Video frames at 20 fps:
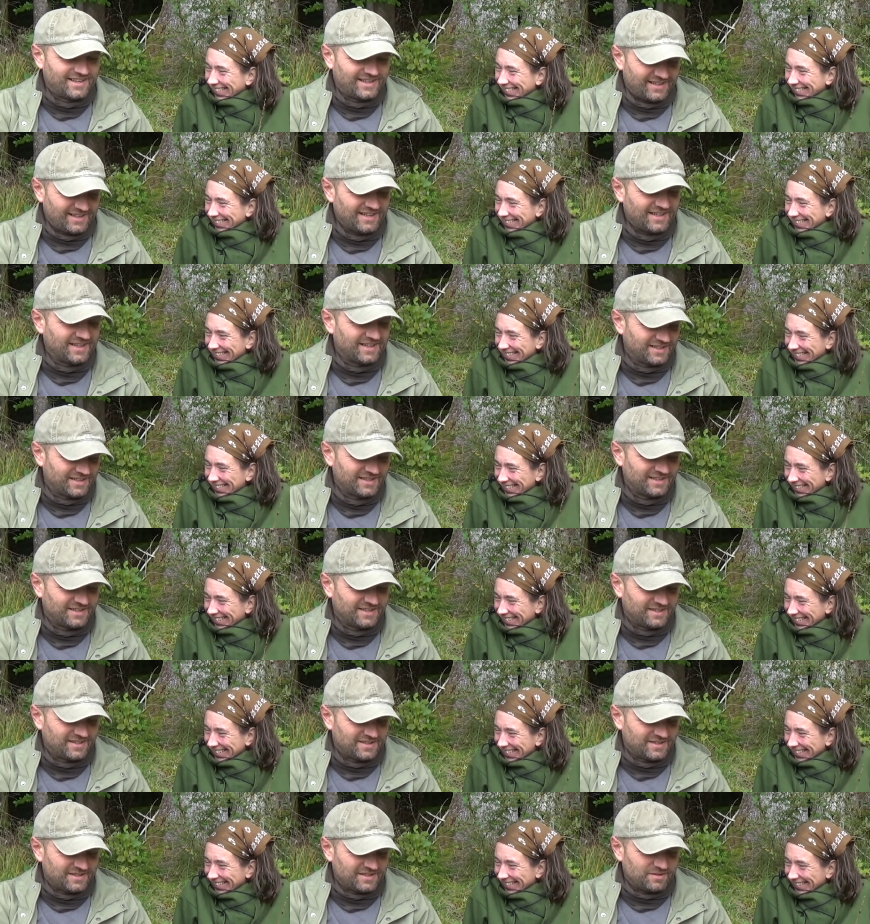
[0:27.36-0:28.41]
Speaker 1: Ja.
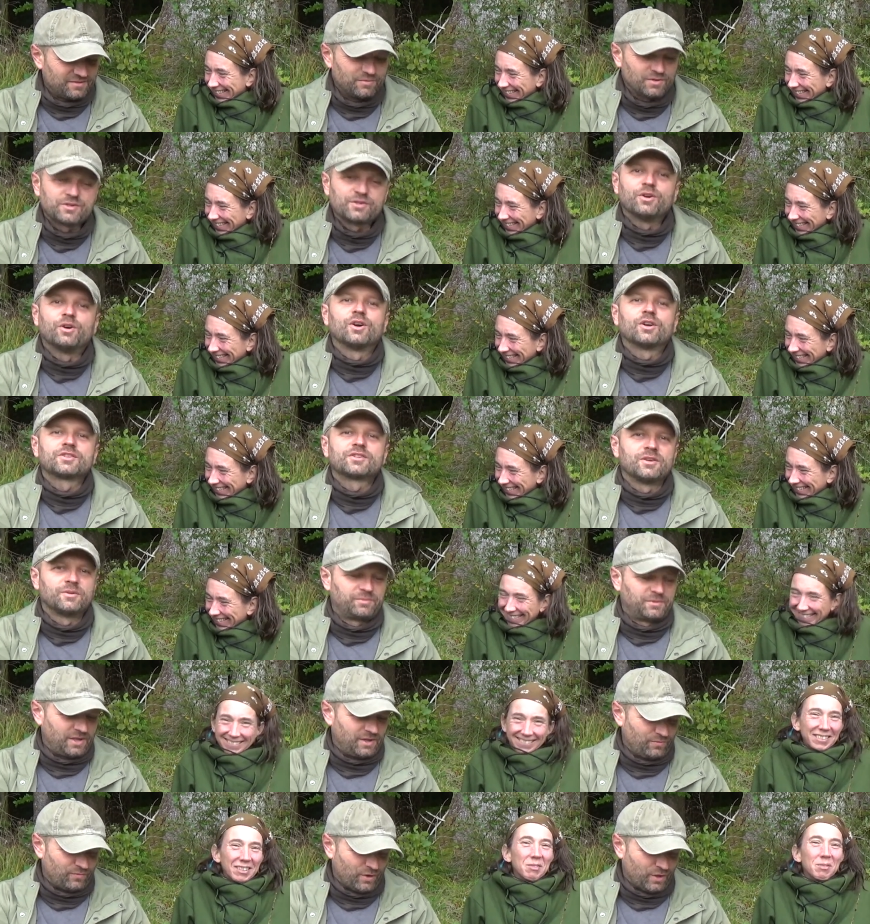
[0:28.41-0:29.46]
Was an awesome
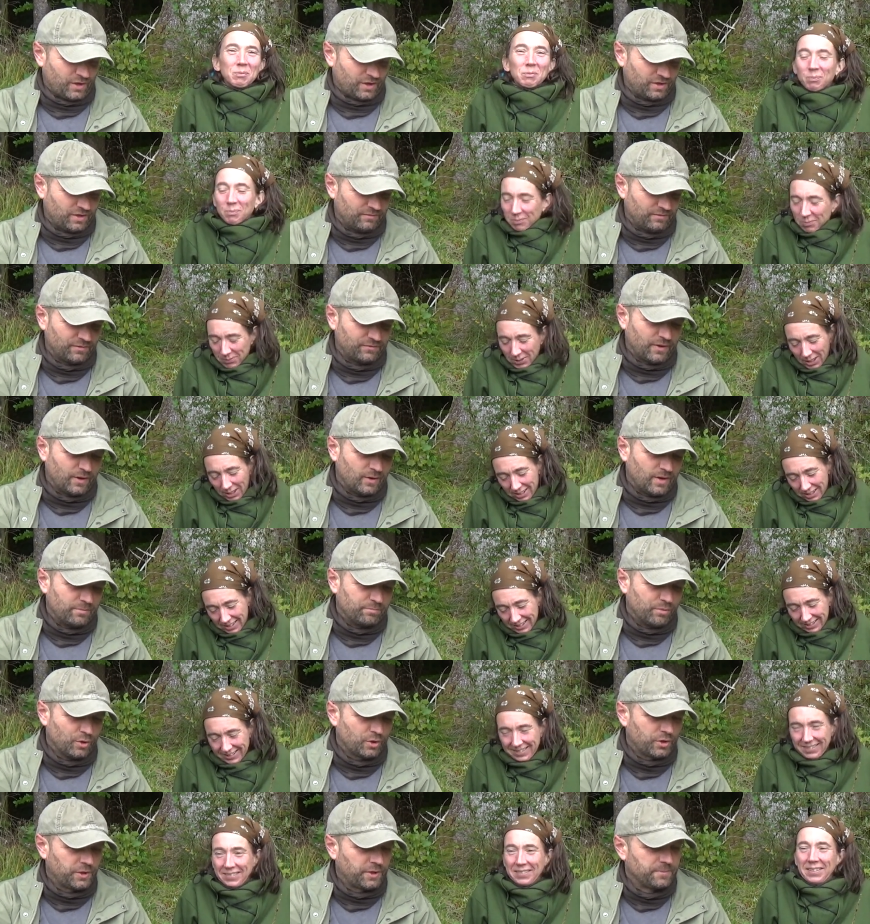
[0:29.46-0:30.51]
teamwork with our
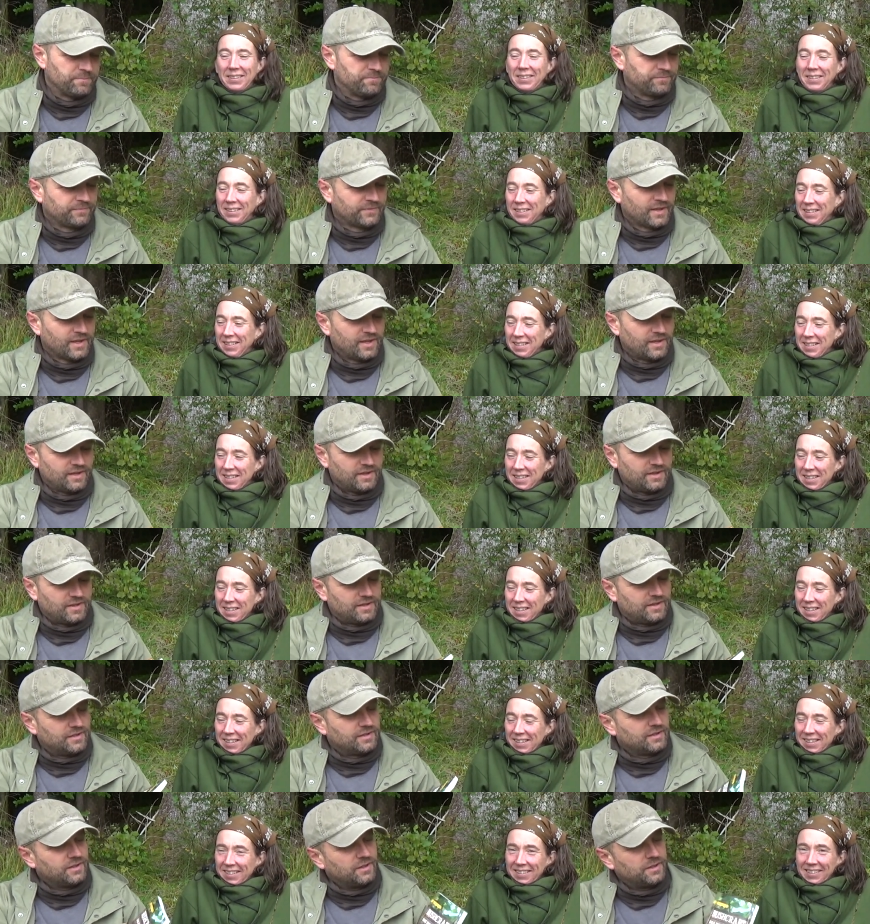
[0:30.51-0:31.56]
book.
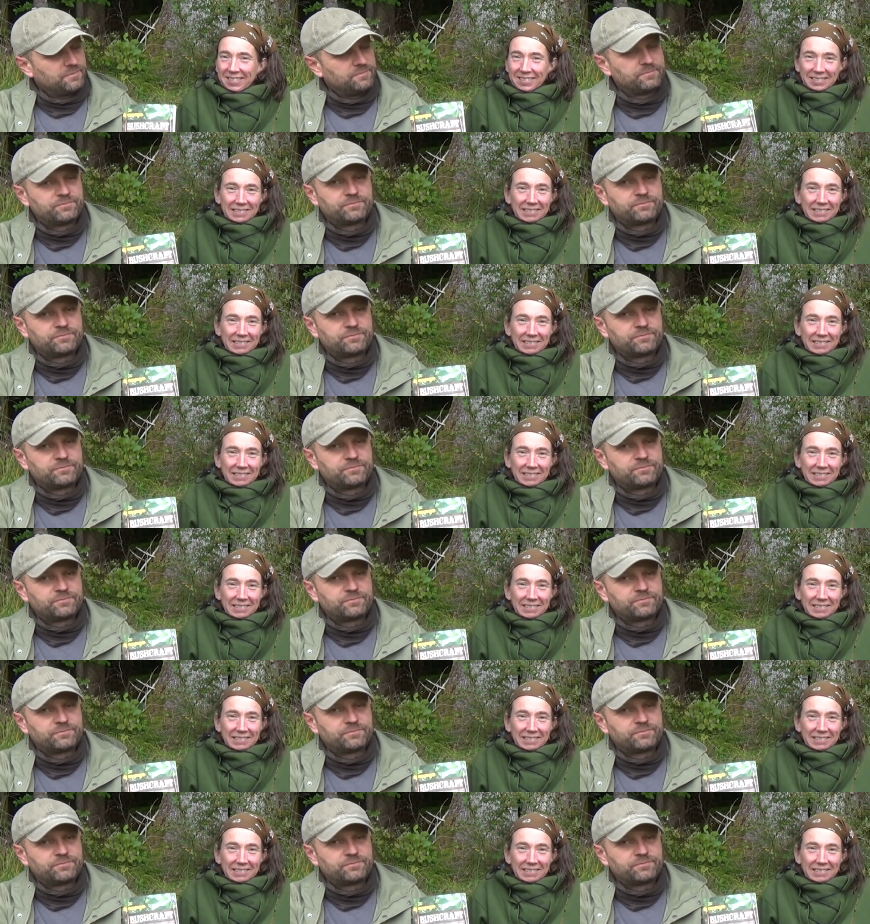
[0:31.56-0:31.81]
Yeah.